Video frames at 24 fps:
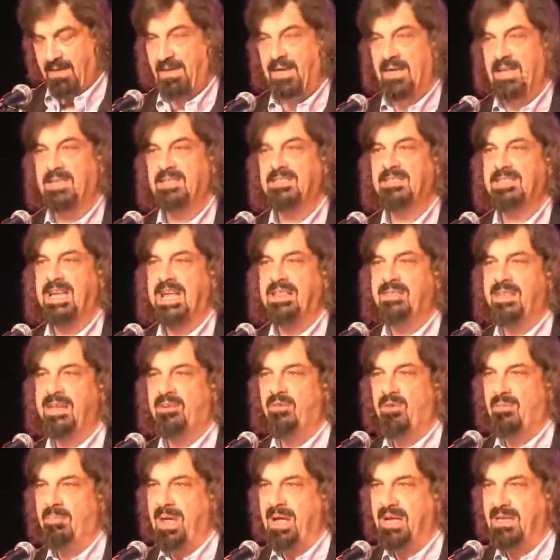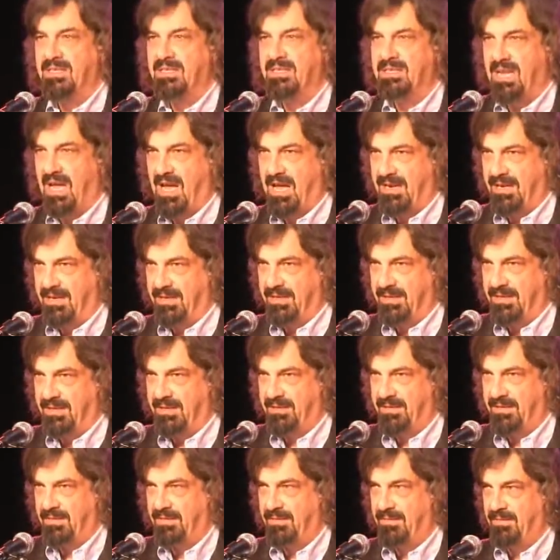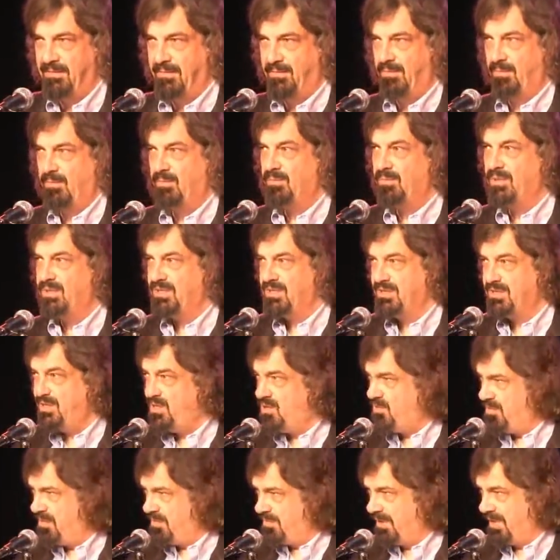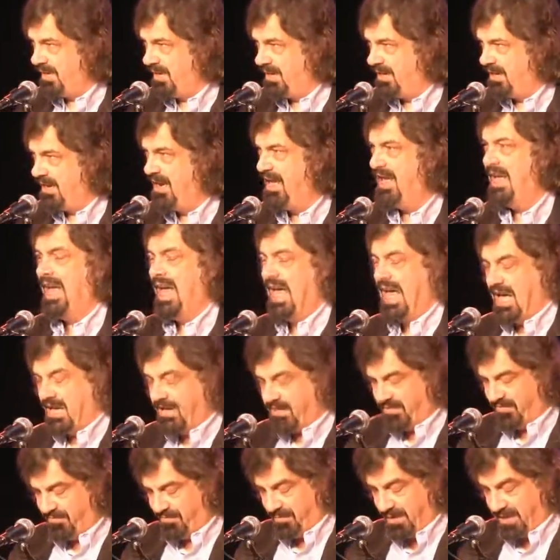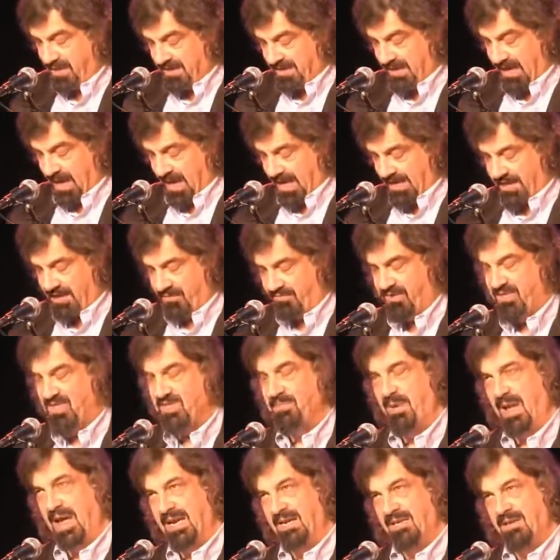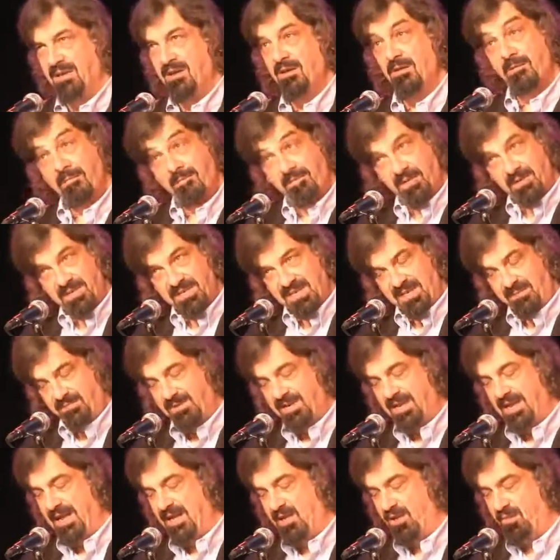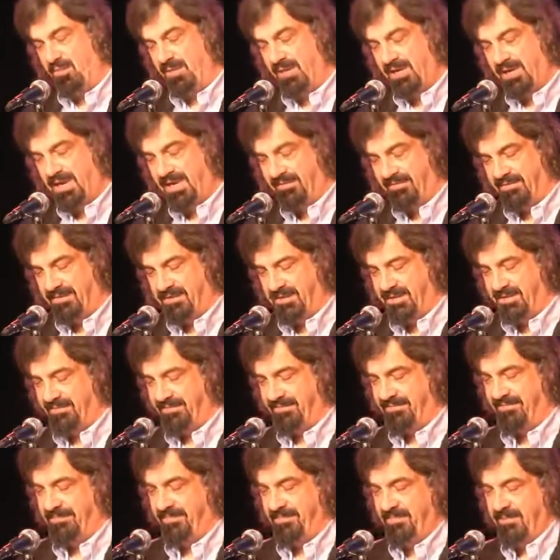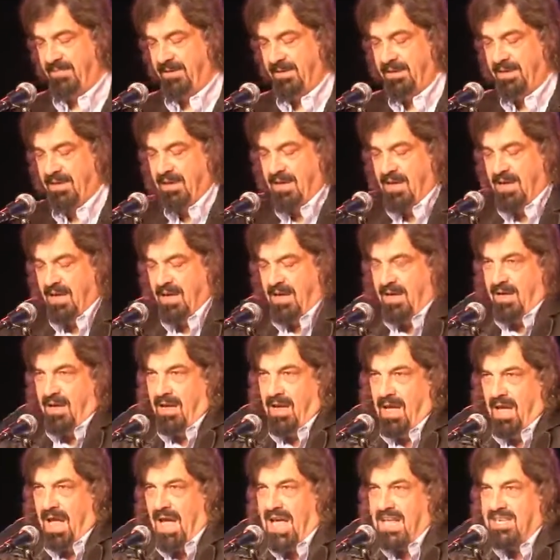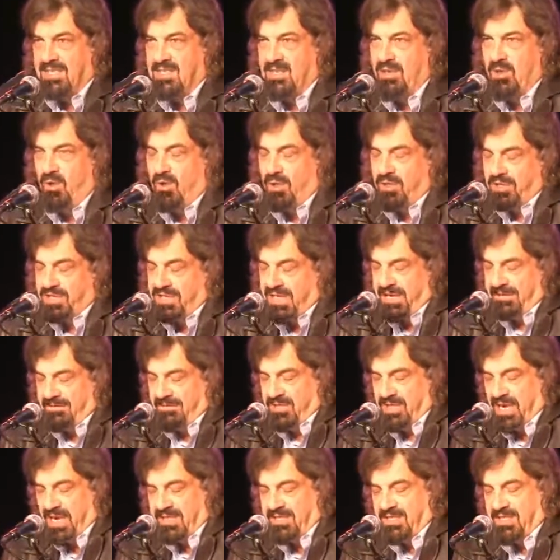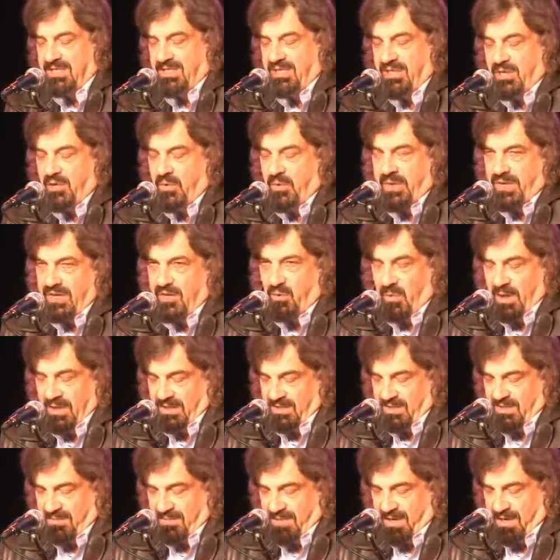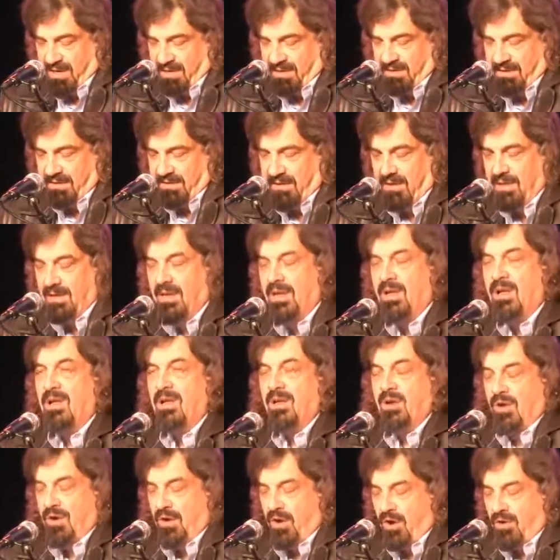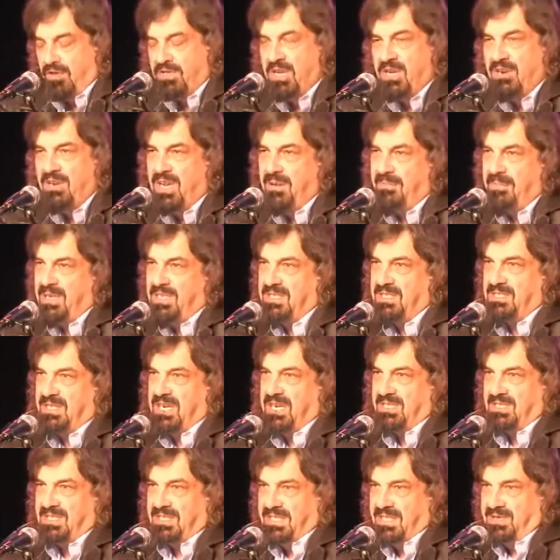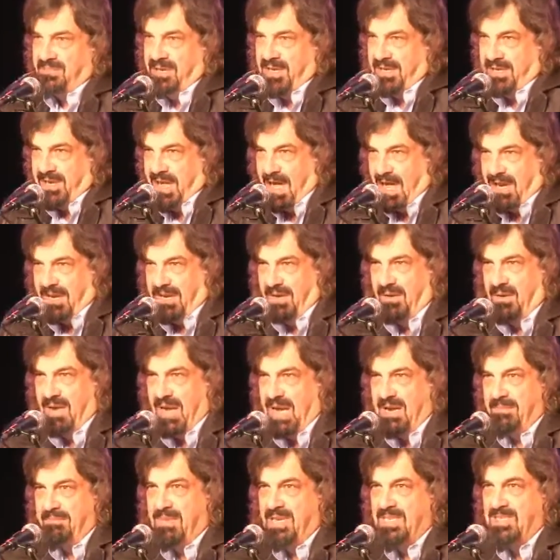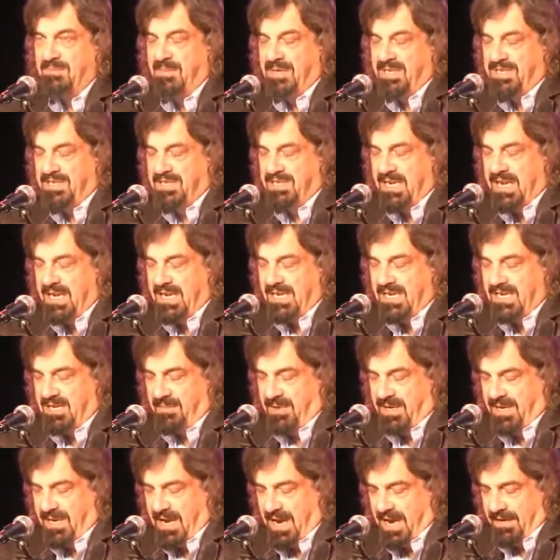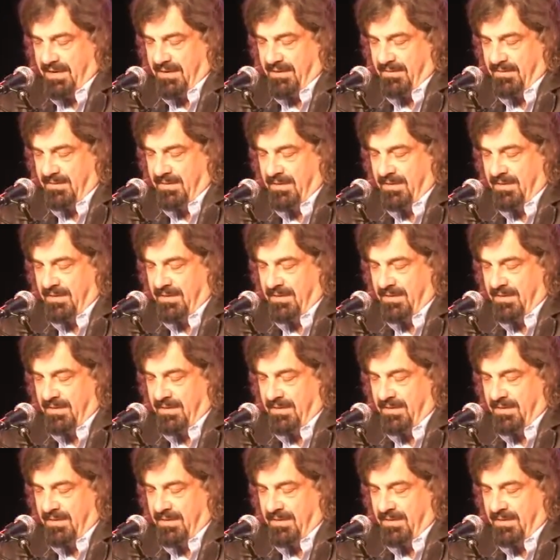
Instead, they remain silent, presumably out of misguided respect for deeply held beliefs. As Lord Chief Justice Hewart once remarked, not only must justice be done, it must be seen to be done.